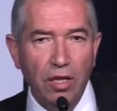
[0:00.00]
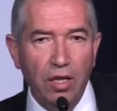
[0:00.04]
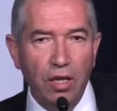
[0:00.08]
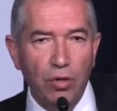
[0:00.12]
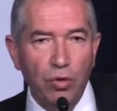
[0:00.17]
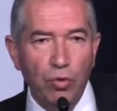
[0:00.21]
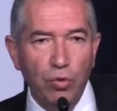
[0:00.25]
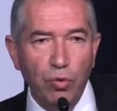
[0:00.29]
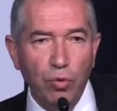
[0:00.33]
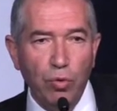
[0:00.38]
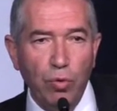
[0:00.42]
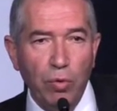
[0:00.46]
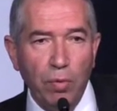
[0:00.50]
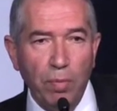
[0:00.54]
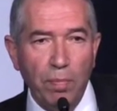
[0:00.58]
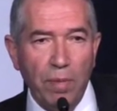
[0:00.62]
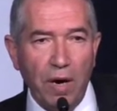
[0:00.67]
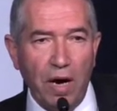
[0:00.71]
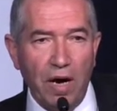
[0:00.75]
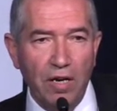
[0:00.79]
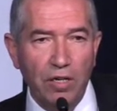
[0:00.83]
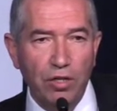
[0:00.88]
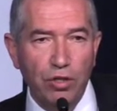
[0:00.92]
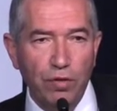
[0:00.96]
the two
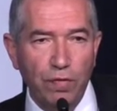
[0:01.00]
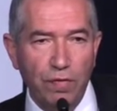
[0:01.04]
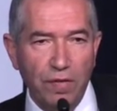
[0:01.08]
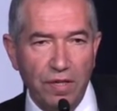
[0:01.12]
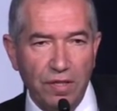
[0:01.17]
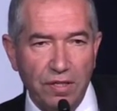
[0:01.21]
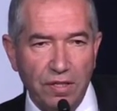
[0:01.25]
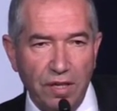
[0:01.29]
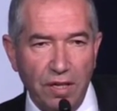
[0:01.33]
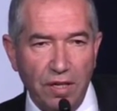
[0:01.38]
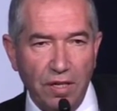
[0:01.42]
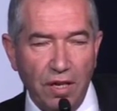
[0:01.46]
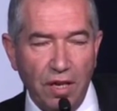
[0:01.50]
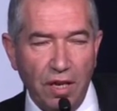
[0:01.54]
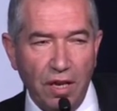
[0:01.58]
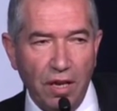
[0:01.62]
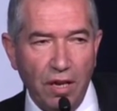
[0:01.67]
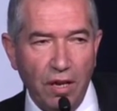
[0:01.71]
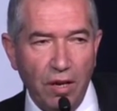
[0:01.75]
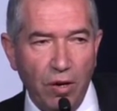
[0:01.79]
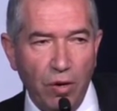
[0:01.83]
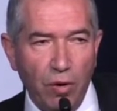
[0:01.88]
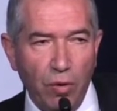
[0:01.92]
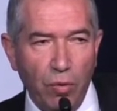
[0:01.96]
parts of the
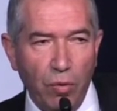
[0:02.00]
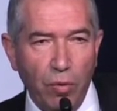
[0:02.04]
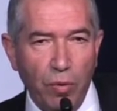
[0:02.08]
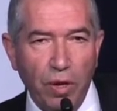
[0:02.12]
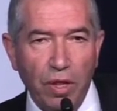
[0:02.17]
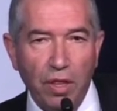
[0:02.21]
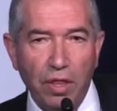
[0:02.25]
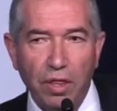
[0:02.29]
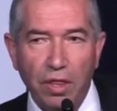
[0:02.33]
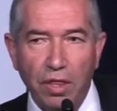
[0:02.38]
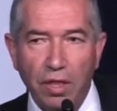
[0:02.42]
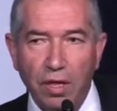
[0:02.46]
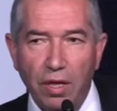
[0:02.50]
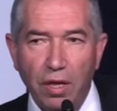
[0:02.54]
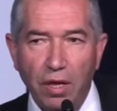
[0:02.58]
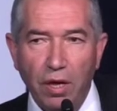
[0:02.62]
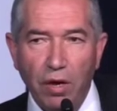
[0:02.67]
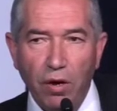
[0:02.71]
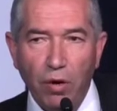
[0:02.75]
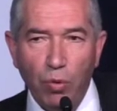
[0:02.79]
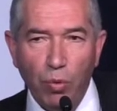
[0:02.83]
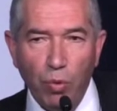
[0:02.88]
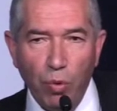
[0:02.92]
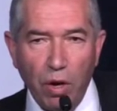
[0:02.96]
city with
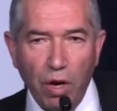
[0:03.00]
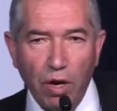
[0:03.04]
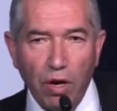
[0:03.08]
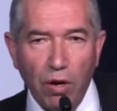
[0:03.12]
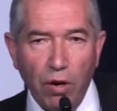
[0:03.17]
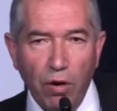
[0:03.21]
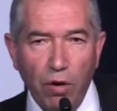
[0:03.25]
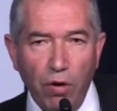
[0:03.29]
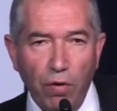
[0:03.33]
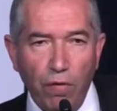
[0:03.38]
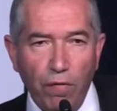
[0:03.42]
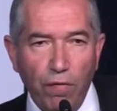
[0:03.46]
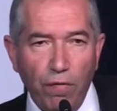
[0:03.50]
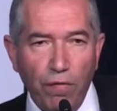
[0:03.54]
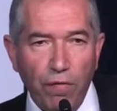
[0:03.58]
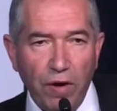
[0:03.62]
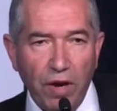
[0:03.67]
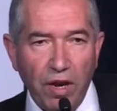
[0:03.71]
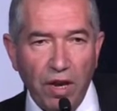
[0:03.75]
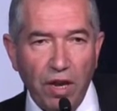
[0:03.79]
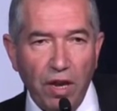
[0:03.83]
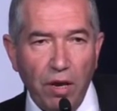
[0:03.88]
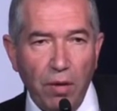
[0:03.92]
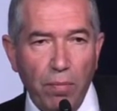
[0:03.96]
one of
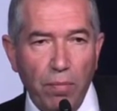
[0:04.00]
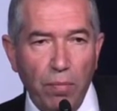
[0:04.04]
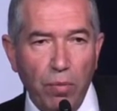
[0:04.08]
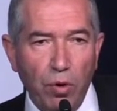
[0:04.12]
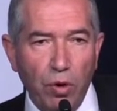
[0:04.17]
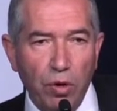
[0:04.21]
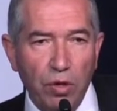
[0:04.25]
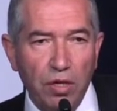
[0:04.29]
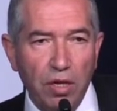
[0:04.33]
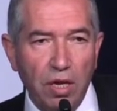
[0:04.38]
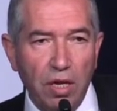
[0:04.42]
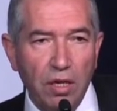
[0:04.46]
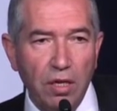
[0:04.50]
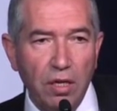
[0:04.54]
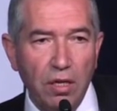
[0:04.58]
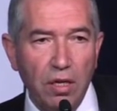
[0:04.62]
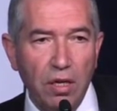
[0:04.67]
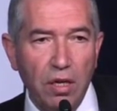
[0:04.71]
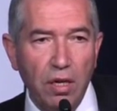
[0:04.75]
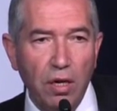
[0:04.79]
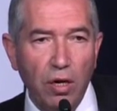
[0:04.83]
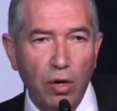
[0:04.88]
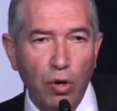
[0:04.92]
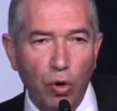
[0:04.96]
very important
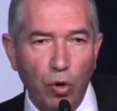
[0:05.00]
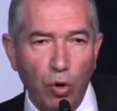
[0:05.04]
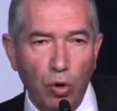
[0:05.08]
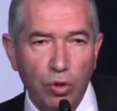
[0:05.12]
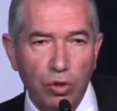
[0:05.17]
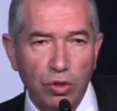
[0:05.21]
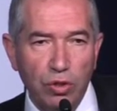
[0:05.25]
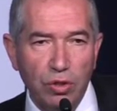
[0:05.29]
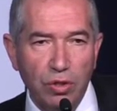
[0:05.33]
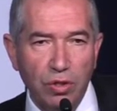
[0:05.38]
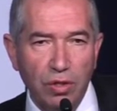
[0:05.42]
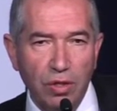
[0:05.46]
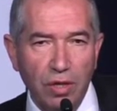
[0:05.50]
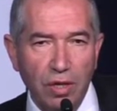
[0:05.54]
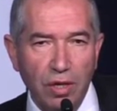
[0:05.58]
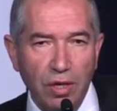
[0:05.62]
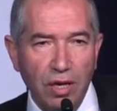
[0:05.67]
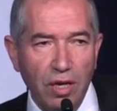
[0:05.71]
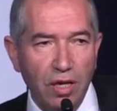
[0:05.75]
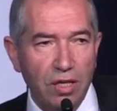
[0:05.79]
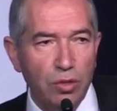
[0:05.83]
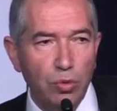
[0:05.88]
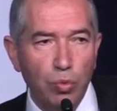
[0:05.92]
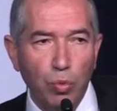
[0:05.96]
roads.
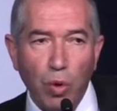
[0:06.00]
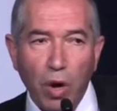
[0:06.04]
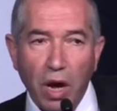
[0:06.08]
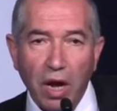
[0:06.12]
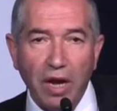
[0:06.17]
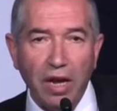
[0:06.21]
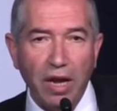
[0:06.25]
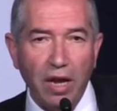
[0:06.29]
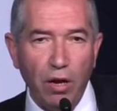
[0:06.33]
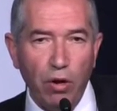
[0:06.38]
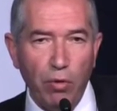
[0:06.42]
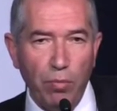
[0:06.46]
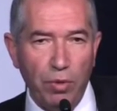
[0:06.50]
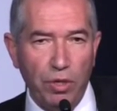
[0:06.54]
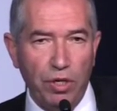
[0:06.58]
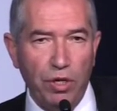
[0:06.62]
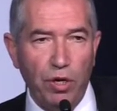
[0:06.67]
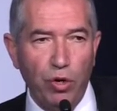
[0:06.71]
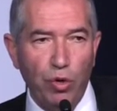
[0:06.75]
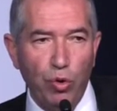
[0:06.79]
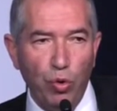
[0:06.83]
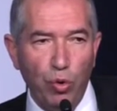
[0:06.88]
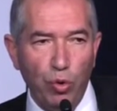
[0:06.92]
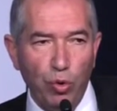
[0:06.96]
It's one
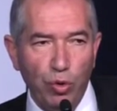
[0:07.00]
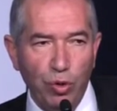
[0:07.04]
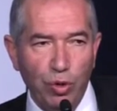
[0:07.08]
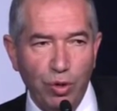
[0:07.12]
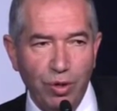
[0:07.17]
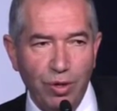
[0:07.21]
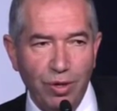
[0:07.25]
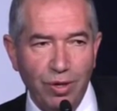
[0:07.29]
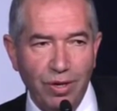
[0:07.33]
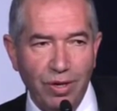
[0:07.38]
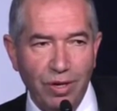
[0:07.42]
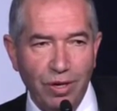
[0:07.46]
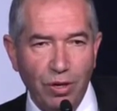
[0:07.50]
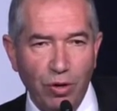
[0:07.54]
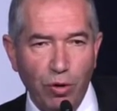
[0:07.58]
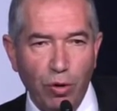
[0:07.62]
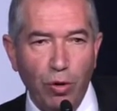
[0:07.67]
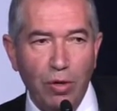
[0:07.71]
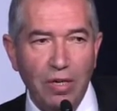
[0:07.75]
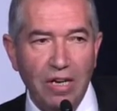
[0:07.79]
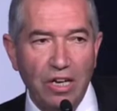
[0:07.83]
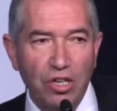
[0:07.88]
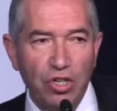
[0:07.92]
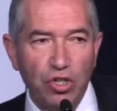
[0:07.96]
kilometer road
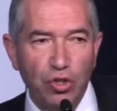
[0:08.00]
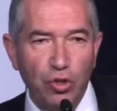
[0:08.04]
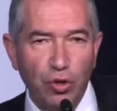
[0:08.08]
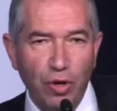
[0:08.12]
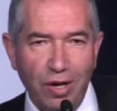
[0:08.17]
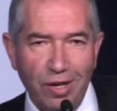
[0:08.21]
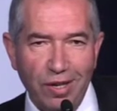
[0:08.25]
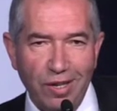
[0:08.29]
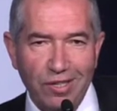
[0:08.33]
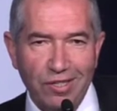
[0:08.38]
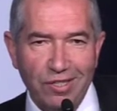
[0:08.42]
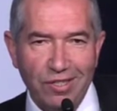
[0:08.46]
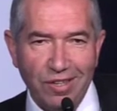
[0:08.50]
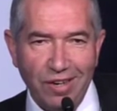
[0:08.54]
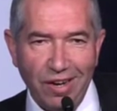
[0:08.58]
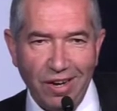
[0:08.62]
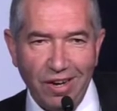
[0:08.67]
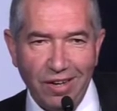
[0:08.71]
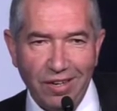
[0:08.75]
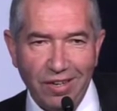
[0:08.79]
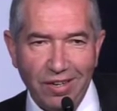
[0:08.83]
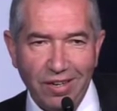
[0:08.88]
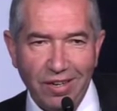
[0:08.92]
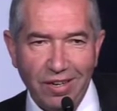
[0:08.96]
called Ashuhada
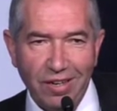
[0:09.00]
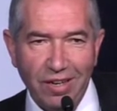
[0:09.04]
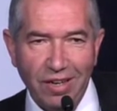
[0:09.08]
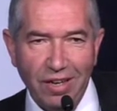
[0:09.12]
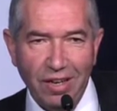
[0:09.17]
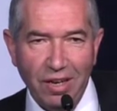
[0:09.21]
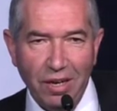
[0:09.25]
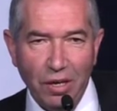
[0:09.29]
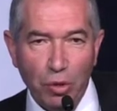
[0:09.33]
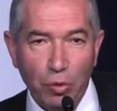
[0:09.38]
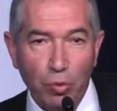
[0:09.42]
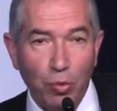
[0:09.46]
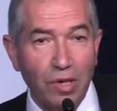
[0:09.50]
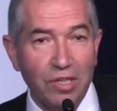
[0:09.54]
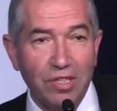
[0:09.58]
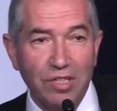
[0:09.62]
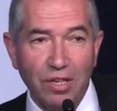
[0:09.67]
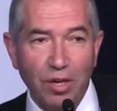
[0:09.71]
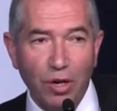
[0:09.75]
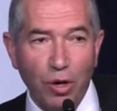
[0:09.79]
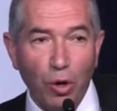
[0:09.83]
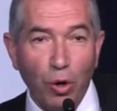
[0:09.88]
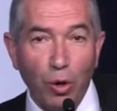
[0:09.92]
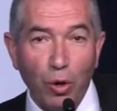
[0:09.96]
Street
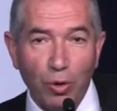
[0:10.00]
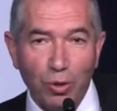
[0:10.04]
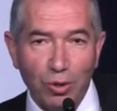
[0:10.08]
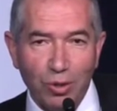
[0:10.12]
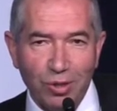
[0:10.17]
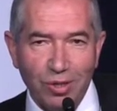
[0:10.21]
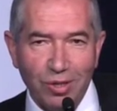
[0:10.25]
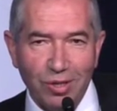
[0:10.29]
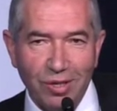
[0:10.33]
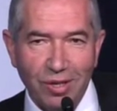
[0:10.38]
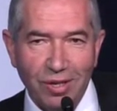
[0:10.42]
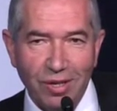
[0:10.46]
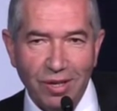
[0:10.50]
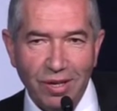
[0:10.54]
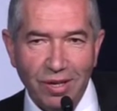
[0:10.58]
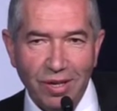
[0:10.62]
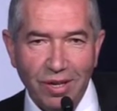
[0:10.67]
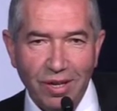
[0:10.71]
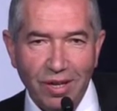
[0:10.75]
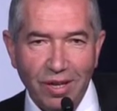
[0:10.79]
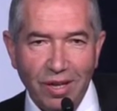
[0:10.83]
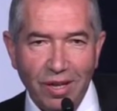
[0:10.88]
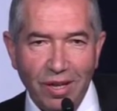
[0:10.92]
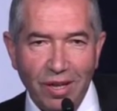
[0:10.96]
was closed
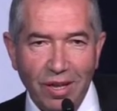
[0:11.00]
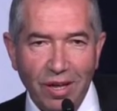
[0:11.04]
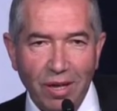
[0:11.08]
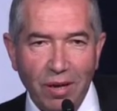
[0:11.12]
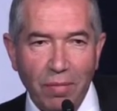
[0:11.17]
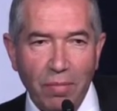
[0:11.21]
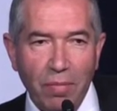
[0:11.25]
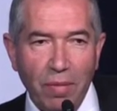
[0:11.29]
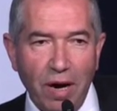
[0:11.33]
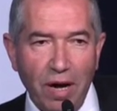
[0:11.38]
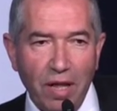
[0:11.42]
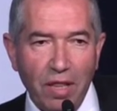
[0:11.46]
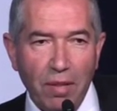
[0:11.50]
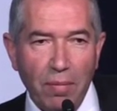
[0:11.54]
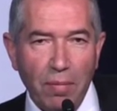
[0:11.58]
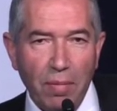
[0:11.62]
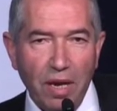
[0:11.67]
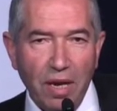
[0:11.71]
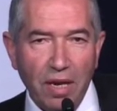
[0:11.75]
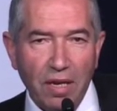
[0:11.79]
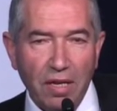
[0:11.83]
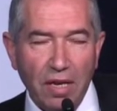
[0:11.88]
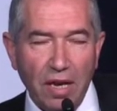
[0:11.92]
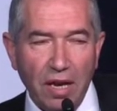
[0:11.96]
by the
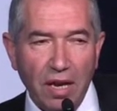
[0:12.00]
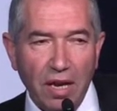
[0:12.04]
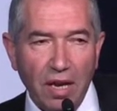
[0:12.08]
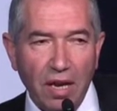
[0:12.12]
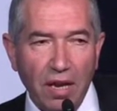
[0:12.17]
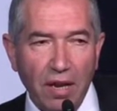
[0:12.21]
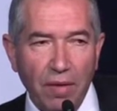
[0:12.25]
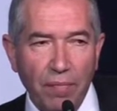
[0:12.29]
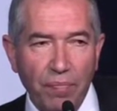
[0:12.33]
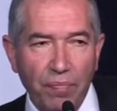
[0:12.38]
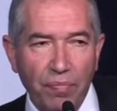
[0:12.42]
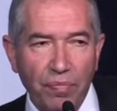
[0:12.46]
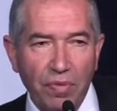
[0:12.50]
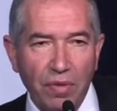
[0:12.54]
military